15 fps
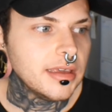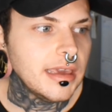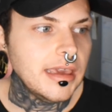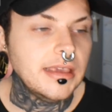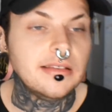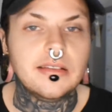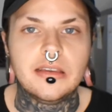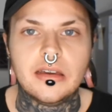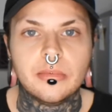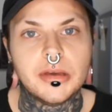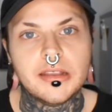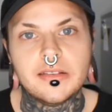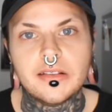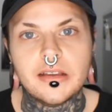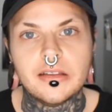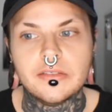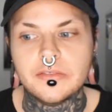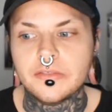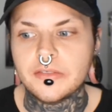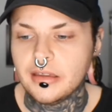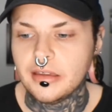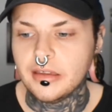easy on myself
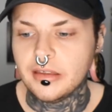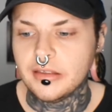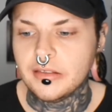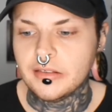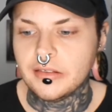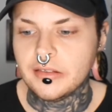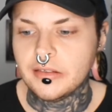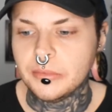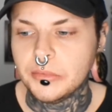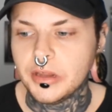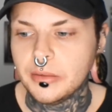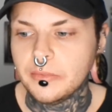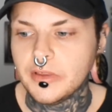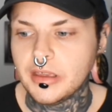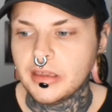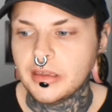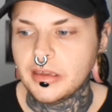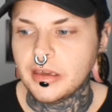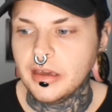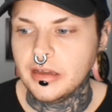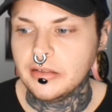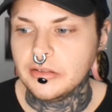because sometimes I can
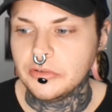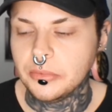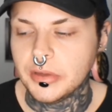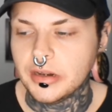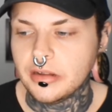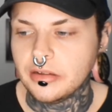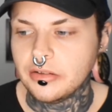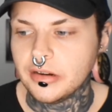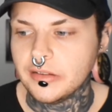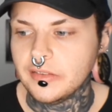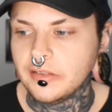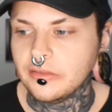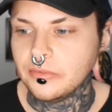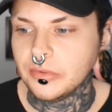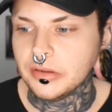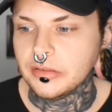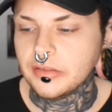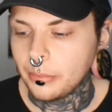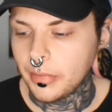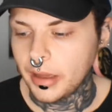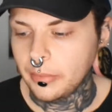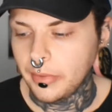get a little bit aggressive with
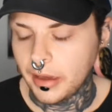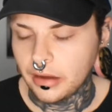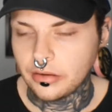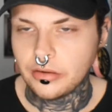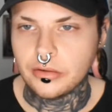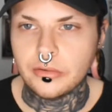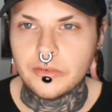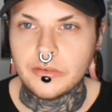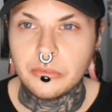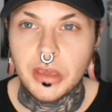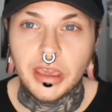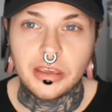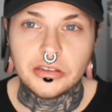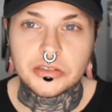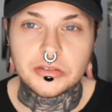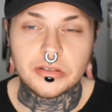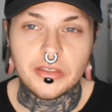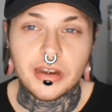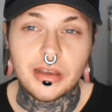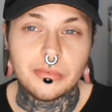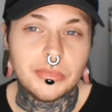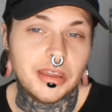my macros and making sure
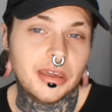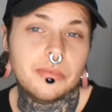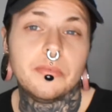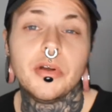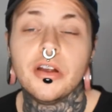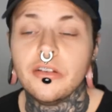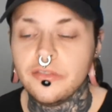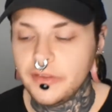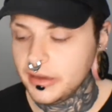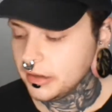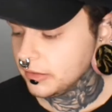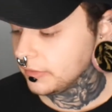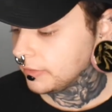that I'm like perfect.